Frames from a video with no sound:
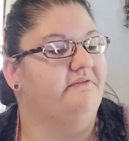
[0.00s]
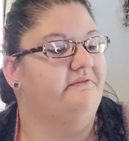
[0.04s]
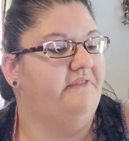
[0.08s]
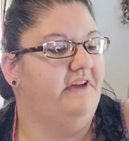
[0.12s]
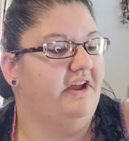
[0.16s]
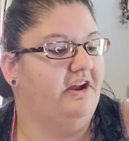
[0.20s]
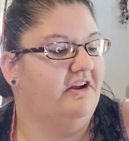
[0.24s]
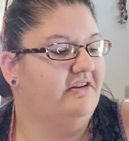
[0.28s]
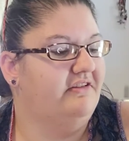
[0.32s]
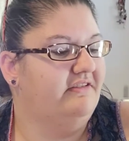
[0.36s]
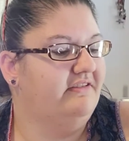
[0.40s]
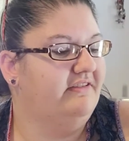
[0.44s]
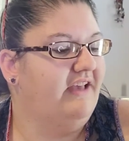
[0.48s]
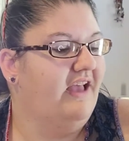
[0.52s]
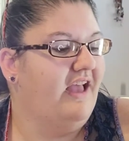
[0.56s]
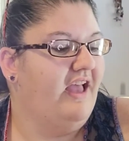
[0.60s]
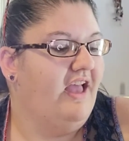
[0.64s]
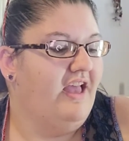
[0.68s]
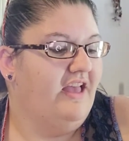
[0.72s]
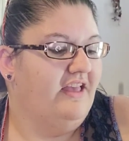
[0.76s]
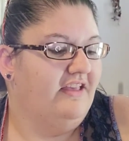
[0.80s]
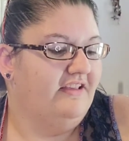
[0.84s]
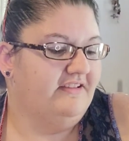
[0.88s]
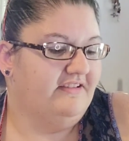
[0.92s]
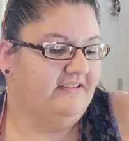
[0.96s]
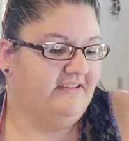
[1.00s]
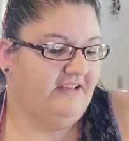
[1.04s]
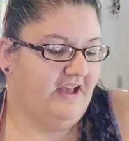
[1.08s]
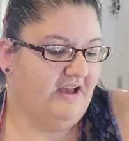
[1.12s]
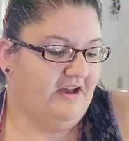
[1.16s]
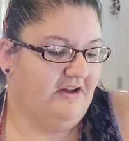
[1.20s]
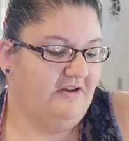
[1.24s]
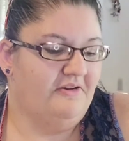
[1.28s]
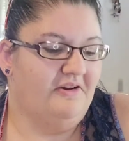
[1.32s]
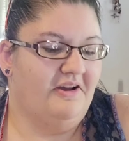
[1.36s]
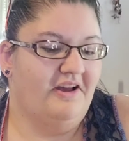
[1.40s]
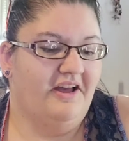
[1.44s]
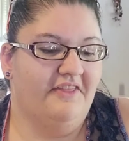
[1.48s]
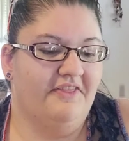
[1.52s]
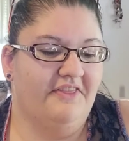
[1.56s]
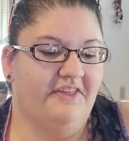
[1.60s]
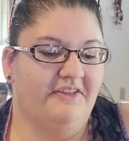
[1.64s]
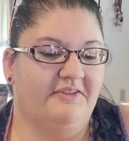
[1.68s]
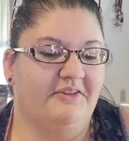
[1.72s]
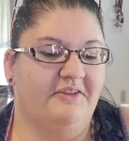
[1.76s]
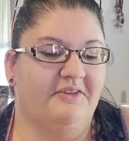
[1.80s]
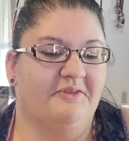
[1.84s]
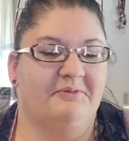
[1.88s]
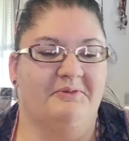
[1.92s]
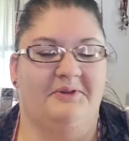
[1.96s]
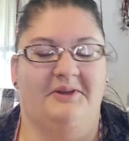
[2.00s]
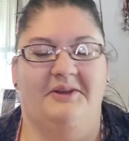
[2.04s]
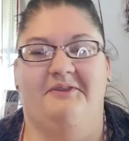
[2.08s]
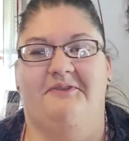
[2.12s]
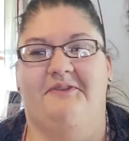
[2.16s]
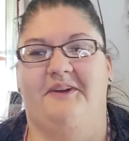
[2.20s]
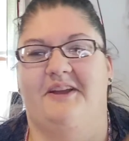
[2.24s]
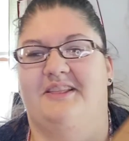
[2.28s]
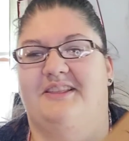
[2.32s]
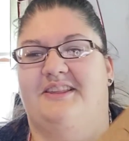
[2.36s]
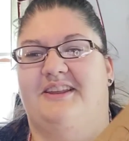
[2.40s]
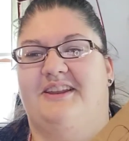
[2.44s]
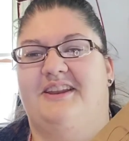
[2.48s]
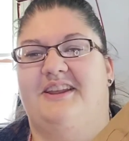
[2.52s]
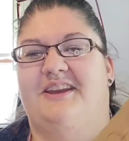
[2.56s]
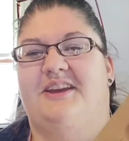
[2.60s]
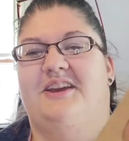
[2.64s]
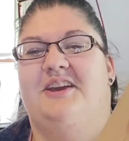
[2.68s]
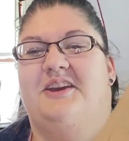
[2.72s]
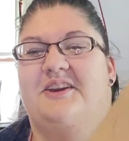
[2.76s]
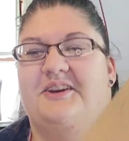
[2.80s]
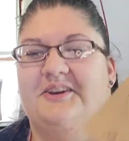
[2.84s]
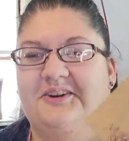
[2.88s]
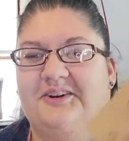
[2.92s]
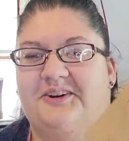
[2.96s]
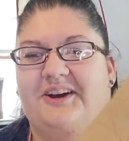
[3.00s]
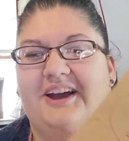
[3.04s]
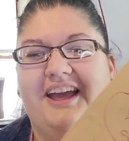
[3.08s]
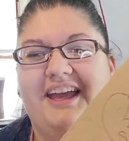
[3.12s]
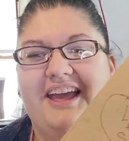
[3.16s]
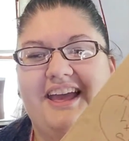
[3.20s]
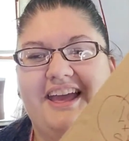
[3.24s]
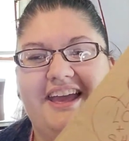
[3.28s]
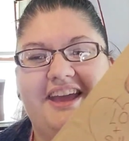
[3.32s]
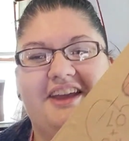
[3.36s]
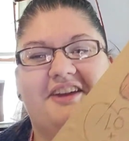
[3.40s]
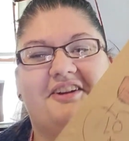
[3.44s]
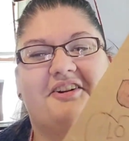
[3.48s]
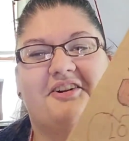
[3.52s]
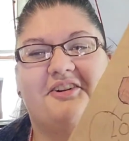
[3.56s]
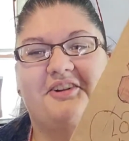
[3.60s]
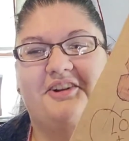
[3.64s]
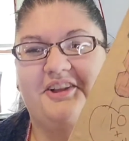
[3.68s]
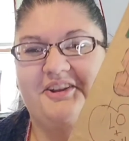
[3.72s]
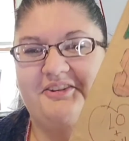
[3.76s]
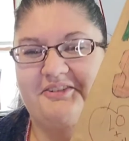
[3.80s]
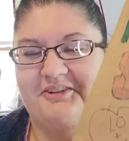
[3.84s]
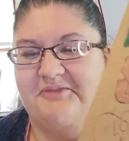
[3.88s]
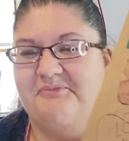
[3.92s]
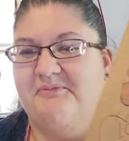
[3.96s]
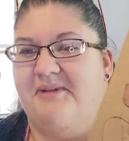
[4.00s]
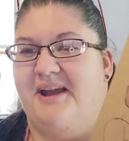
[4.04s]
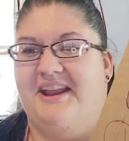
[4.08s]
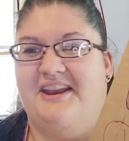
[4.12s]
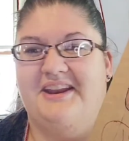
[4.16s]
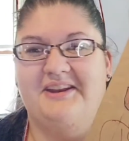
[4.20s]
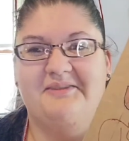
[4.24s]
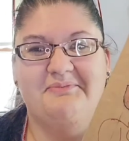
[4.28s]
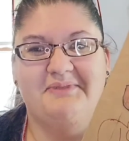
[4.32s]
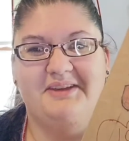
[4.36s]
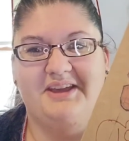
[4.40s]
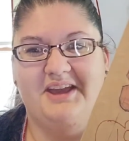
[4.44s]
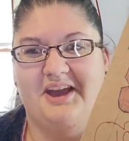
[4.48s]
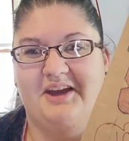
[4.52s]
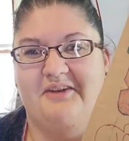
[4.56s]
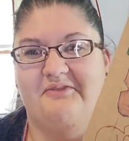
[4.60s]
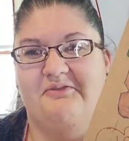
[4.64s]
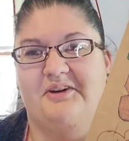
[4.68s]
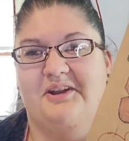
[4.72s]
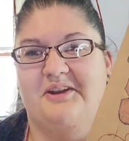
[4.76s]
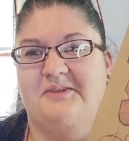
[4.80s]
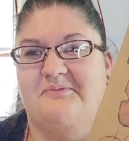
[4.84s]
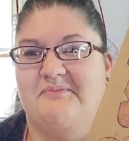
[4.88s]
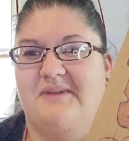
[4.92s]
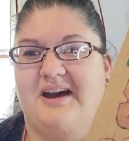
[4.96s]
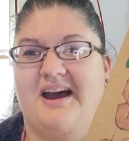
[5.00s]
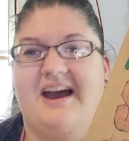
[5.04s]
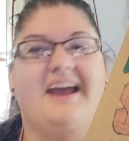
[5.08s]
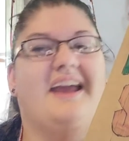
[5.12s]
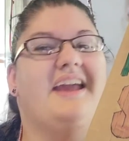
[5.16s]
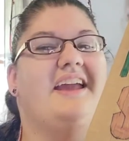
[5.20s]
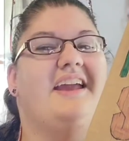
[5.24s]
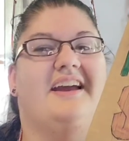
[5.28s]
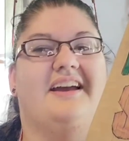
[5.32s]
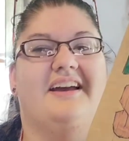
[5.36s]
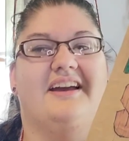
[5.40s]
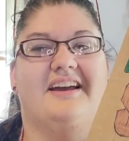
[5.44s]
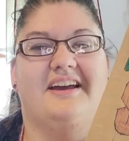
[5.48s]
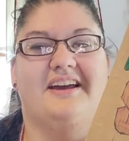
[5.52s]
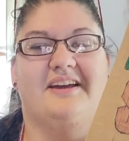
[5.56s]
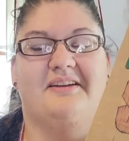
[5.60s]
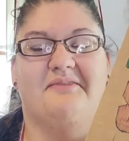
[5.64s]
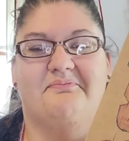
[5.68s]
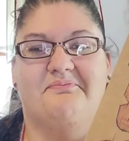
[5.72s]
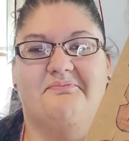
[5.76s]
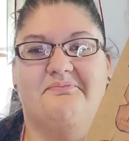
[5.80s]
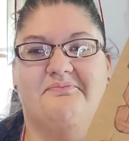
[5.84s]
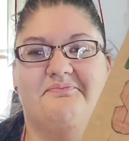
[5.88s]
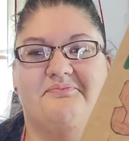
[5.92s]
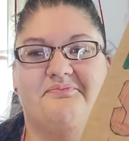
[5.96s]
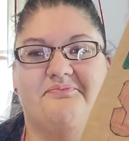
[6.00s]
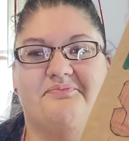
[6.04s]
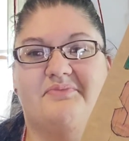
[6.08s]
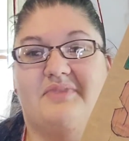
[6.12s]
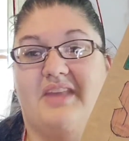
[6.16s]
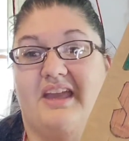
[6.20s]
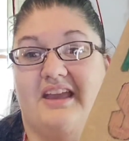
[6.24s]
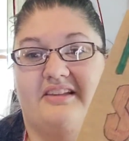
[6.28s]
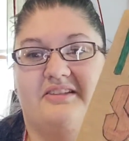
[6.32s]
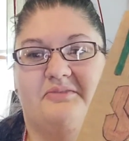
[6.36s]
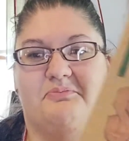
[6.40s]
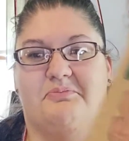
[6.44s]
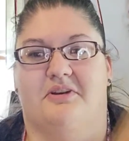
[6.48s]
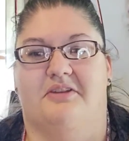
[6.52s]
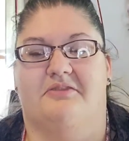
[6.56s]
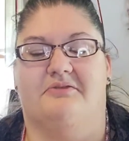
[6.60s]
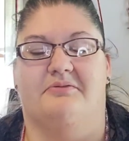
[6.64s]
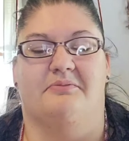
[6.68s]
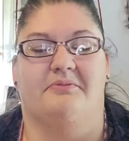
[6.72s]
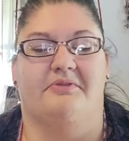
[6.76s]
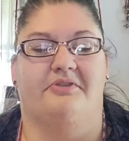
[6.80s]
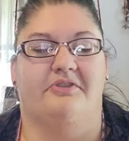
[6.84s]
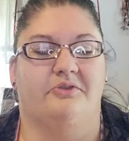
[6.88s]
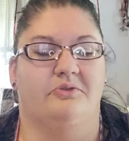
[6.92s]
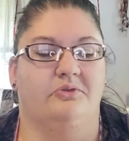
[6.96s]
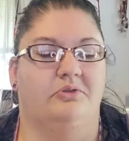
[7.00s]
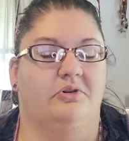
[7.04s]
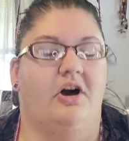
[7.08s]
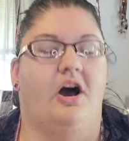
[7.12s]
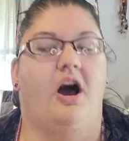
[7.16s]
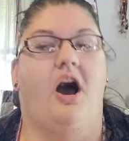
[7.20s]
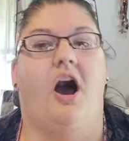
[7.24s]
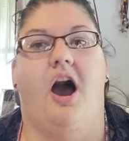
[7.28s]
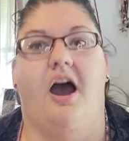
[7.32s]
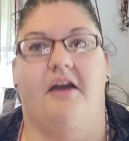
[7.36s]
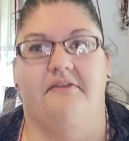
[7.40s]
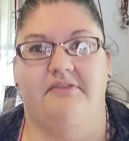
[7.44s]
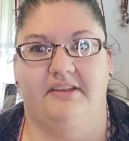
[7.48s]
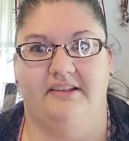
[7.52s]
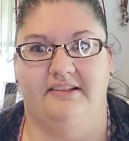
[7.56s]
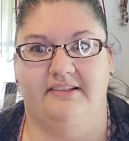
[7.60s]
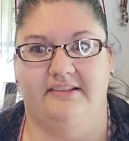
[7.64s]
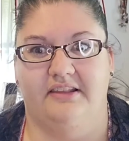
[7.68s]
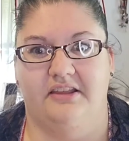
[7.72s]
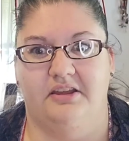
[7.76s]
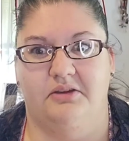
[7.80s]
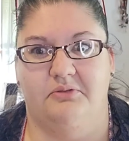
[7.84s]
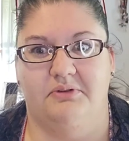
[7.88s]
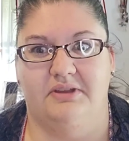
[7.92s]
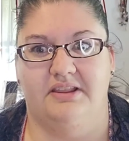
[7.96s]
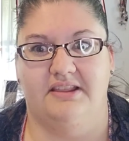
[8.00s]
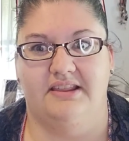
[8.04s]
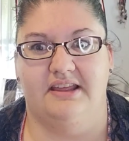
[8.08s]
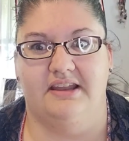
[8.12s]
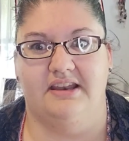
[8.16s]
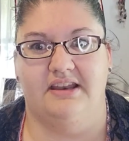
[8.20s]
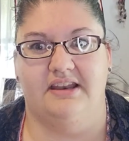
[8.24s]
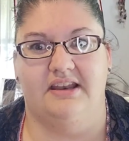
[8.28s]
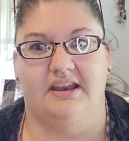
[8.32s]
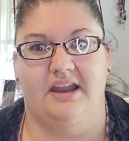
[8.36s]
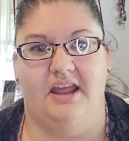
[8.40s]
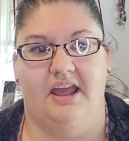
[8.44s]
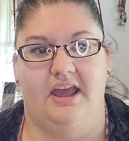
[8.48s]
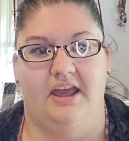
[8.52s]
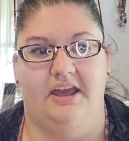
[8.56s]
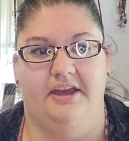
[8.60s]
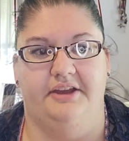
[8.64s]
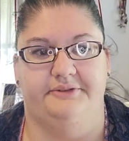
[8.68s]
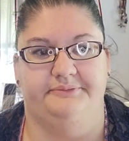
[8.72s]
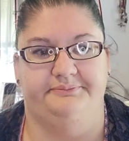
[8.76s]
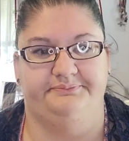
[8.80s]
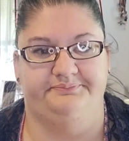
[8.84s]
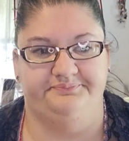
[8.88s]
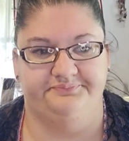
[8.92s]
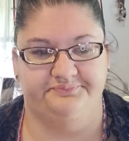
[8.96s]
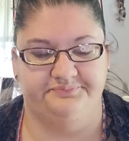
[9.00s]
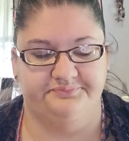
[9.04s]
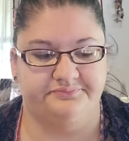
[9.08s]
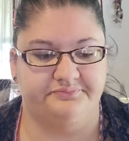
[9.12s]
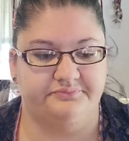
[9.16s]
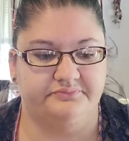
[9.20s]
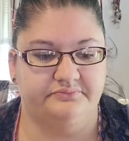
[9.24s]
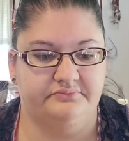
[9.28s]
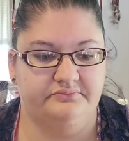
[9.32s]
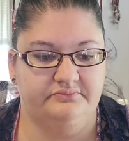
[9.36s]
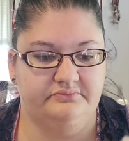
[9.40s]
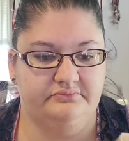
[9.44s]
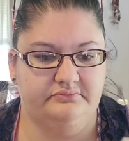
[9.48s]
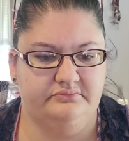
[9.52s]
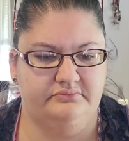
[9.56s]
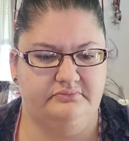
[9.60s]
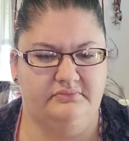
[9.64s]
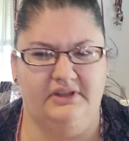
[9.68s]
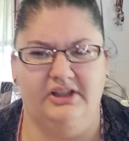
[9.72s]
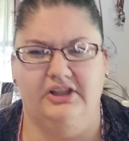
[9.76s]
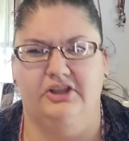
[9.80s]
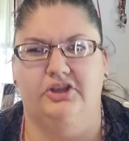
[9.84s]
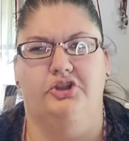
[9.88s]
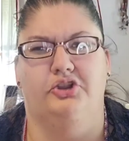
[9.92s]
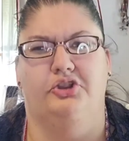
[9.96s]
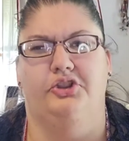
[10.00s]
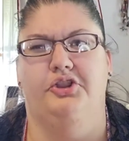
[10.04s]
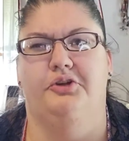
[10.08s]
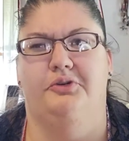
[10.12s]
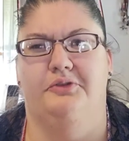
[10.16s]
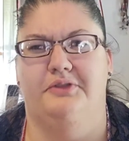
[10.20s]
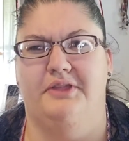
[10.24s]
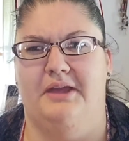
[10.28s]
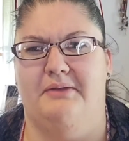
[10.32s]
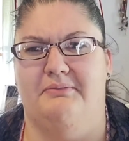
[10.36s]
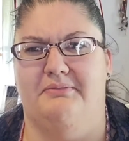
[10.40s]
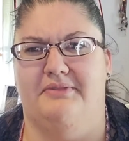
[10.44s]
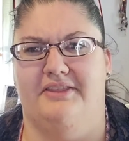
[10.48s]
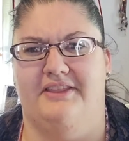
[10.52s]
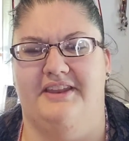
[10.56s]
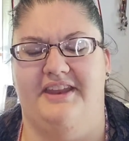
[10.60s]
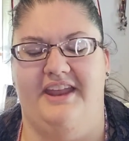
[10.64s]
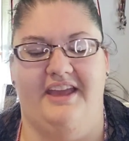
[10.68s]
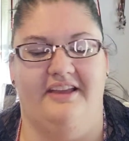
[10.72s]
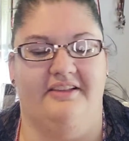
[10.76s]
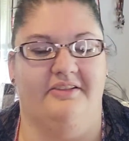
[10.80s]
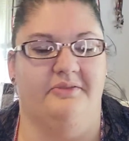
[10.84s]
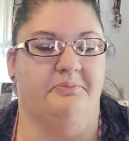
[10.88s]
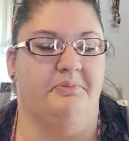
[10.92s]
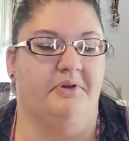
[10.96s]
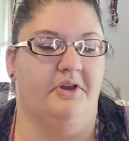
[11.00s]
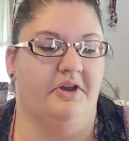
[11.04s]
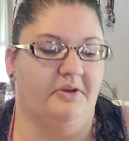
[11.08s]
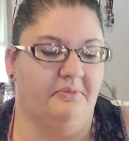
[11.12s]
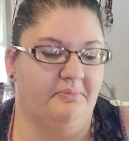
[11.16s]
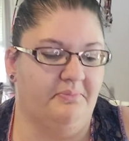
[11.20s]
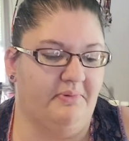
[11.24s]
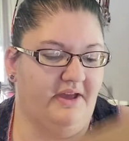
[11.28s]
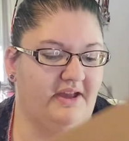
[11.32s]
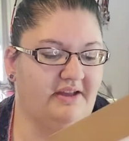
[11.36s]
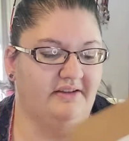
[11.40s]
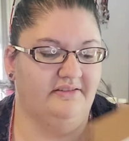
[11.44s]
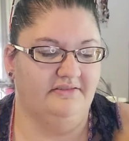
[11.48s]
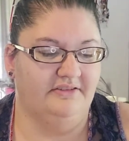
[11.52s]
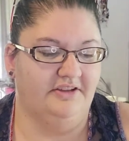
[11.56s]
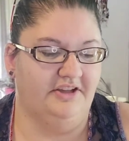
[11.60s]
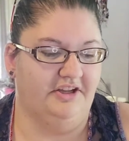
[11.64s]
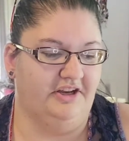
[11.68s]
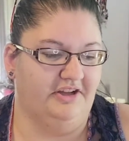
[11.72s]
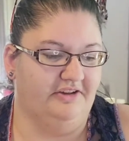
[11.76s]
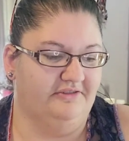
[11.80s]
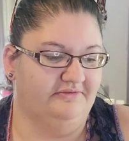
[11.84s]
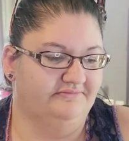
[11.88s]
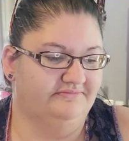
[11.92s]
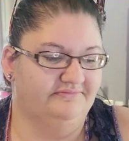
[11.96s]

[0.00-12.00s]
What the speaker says: fairs. So this is really fun to do. It really reminded me of one of my textbooks from school. Obviously, we didn't glue them to the textbook, but, you know,